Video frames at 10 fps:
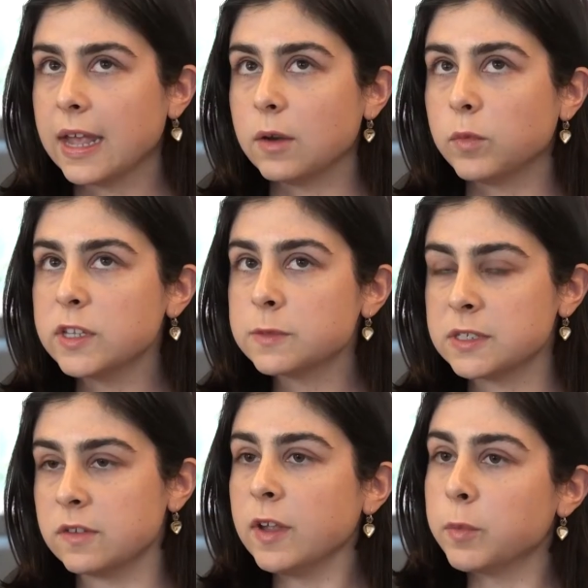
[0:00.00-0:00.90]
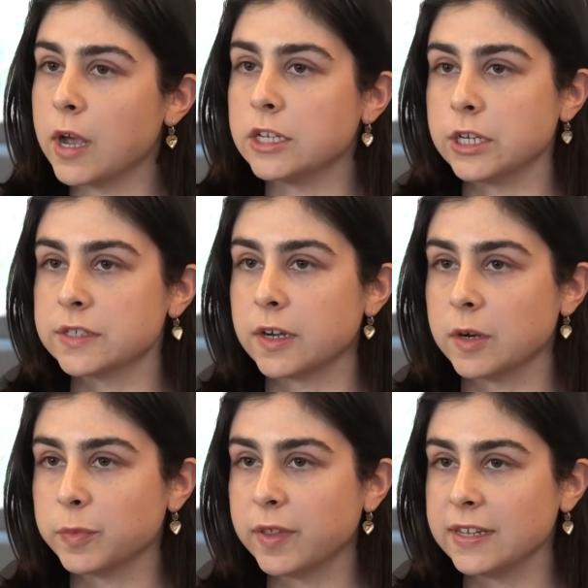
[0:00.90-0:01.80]
And what specific projects
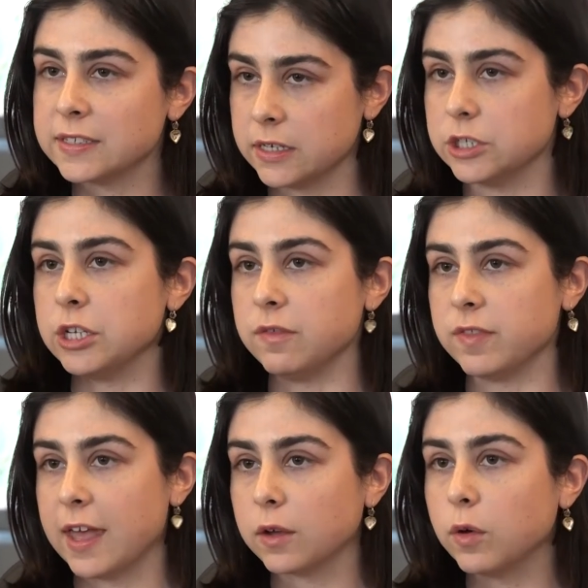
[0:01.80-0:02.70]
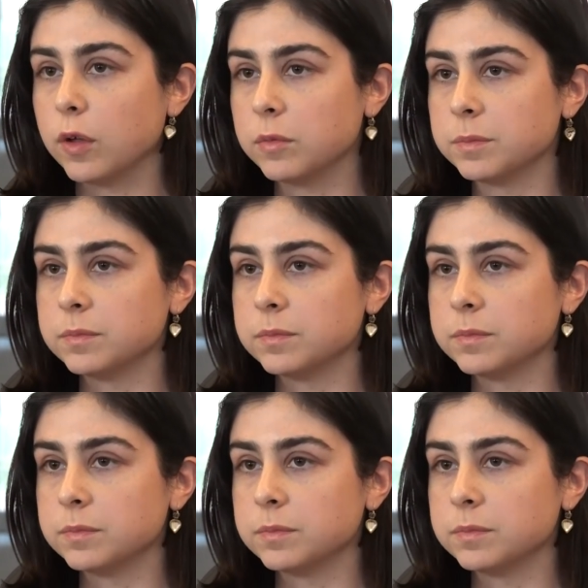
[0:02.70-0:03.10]
are in place to achieve that goal?